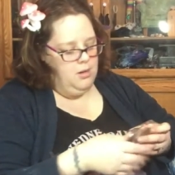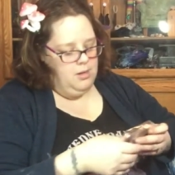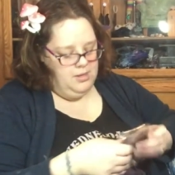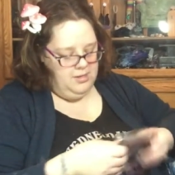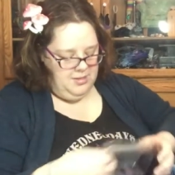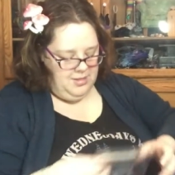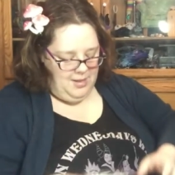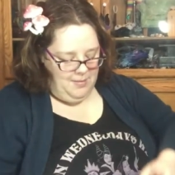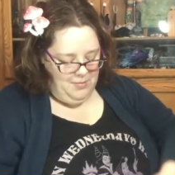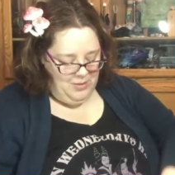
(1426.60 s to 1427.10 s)

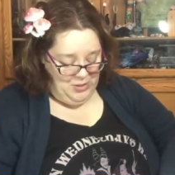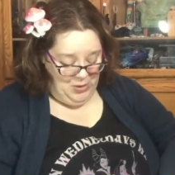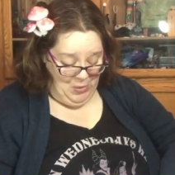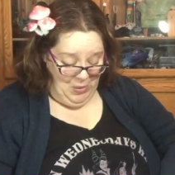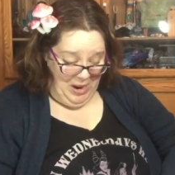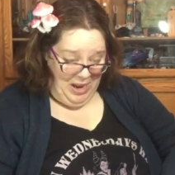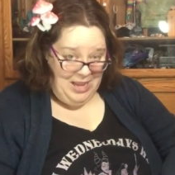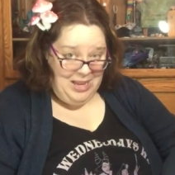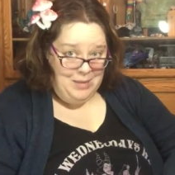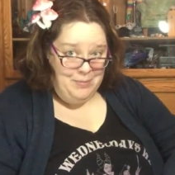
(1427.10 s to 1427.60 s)
because I'm
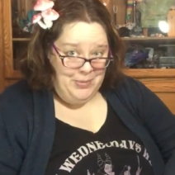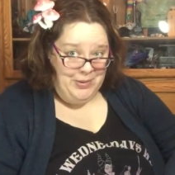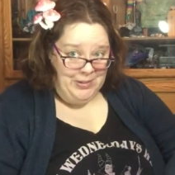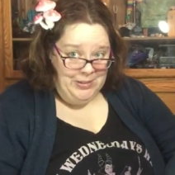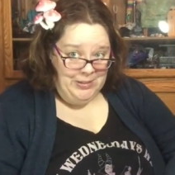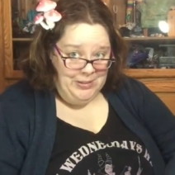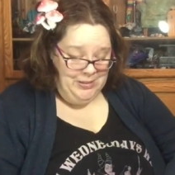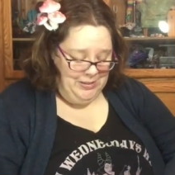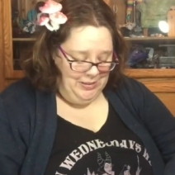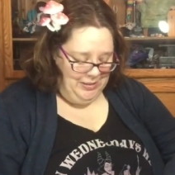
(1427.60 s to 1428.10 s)
so
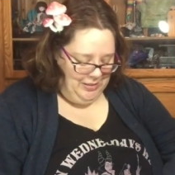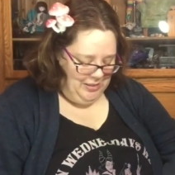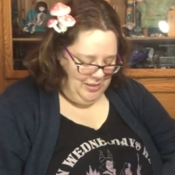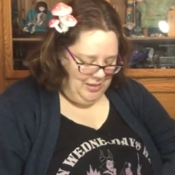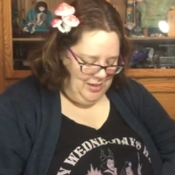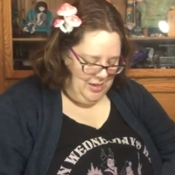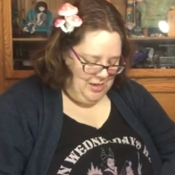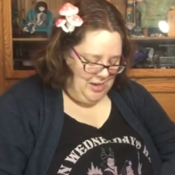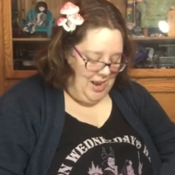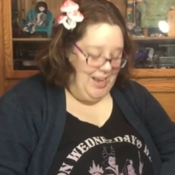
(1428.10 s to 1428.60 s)
hyper.
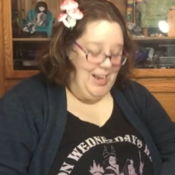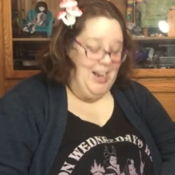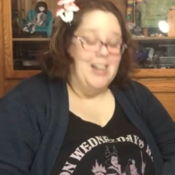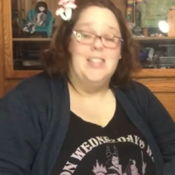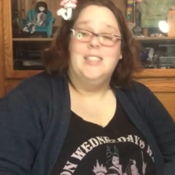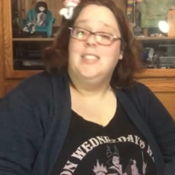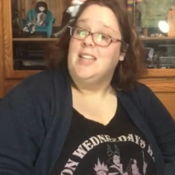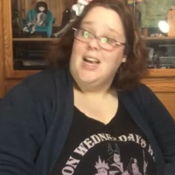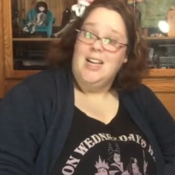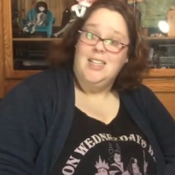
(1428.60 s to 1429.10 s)
I
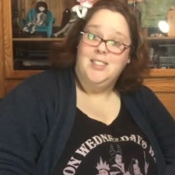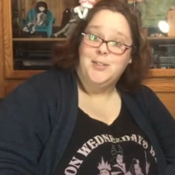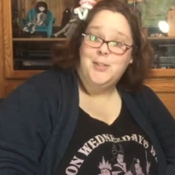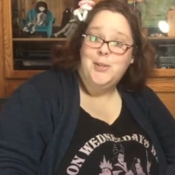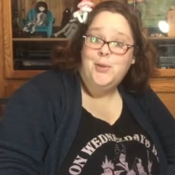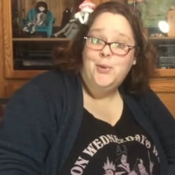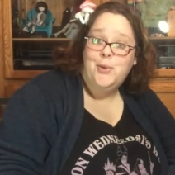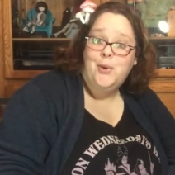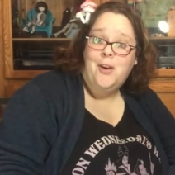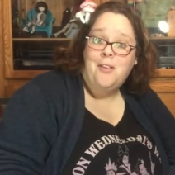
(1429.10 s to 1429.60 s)
got a
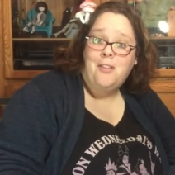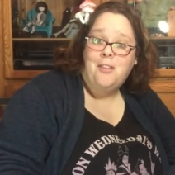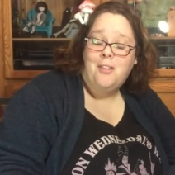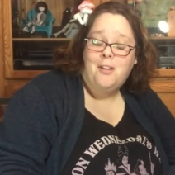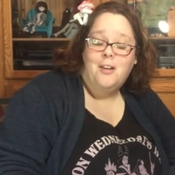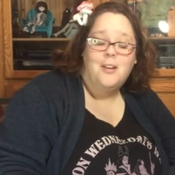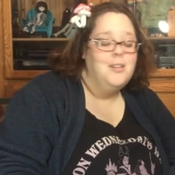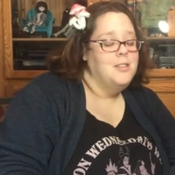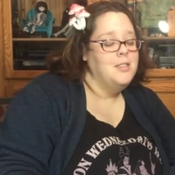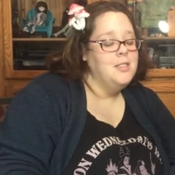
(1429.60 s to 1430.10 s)
tattoo on
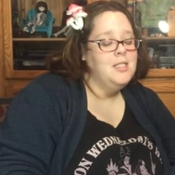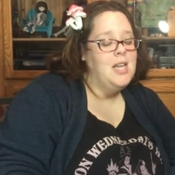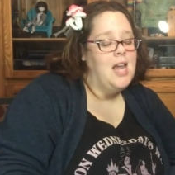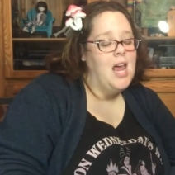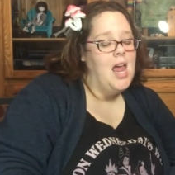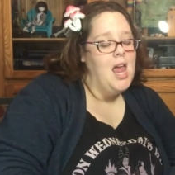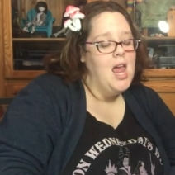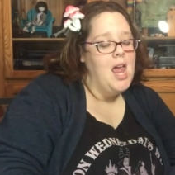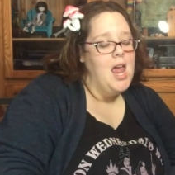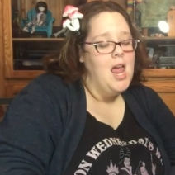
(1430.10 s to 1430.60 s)

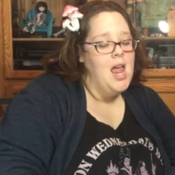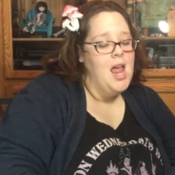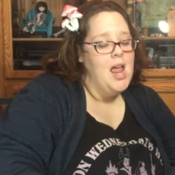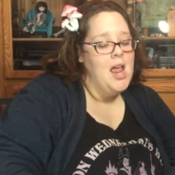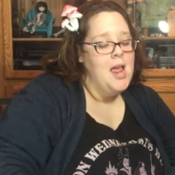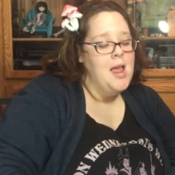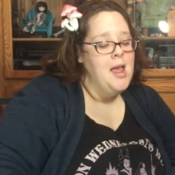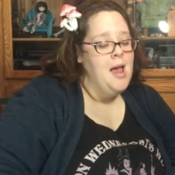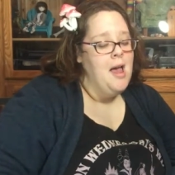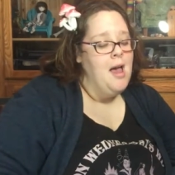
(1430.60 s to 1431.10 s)

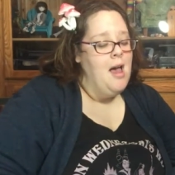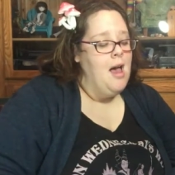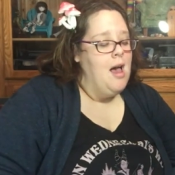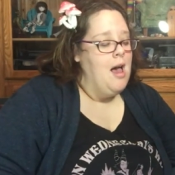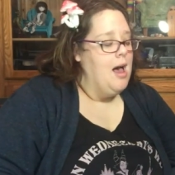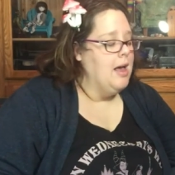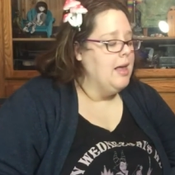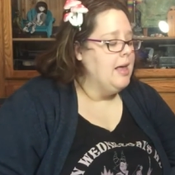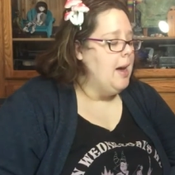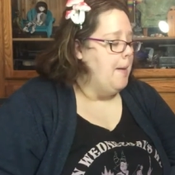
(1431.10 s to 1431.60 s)
Thursday.
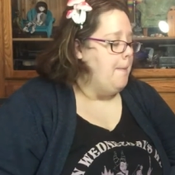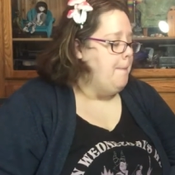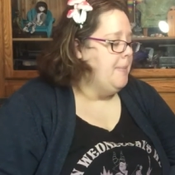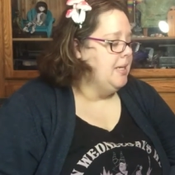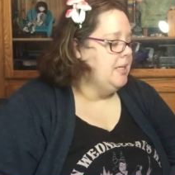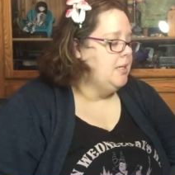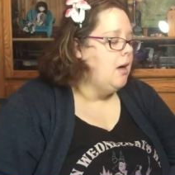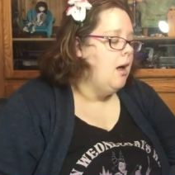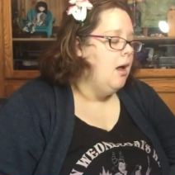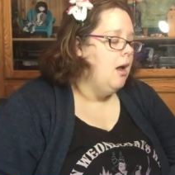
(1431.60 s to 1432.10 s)
I got
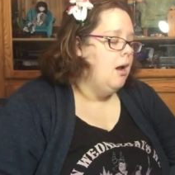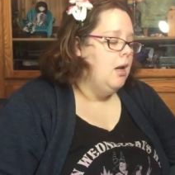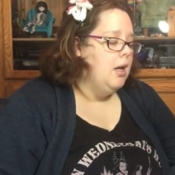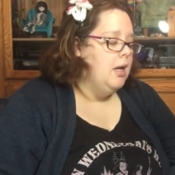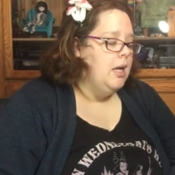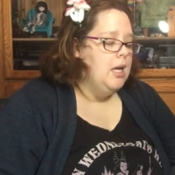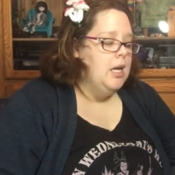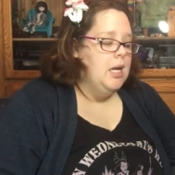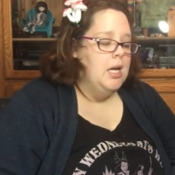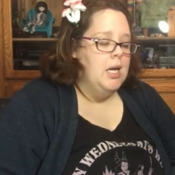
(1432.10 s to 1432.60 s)
my
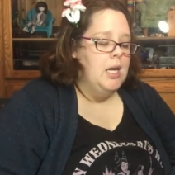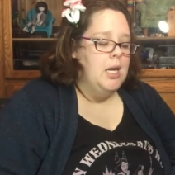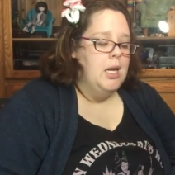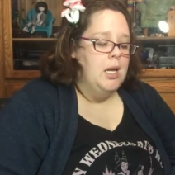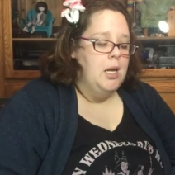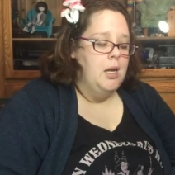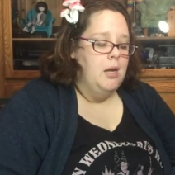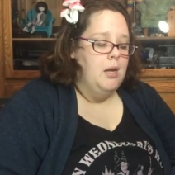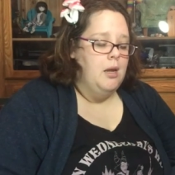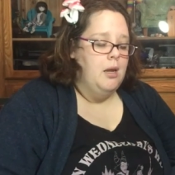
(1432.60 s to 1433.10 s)

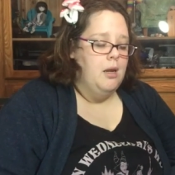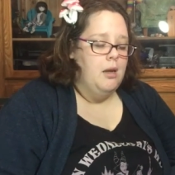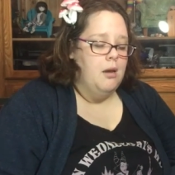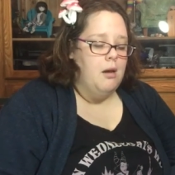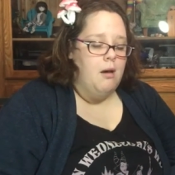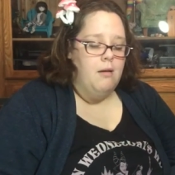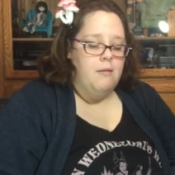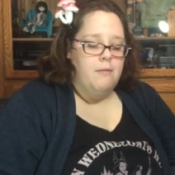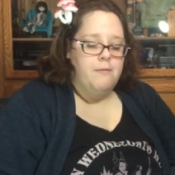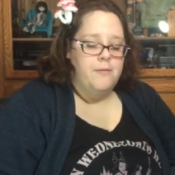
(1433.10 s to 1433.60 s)
dolly
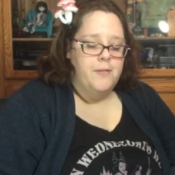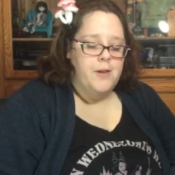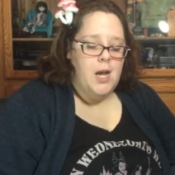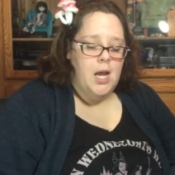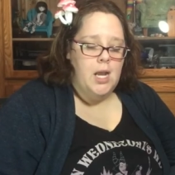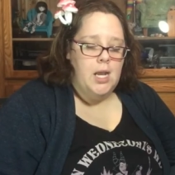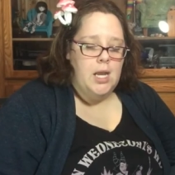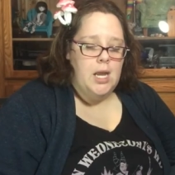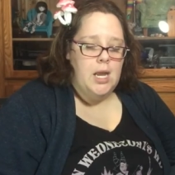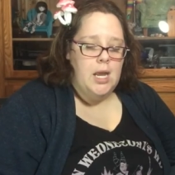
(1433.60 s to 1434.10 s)
on
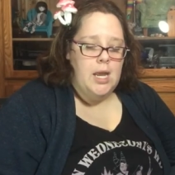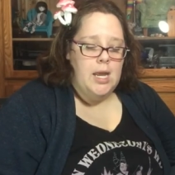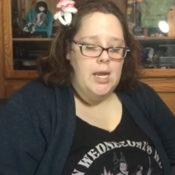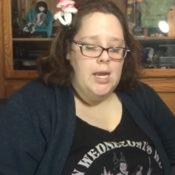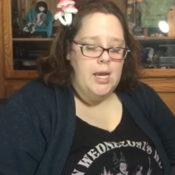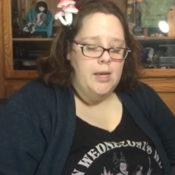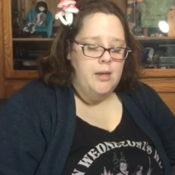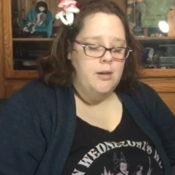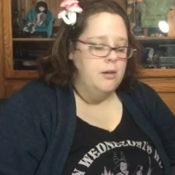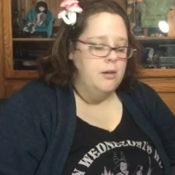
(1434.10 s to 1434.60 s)
Friday. I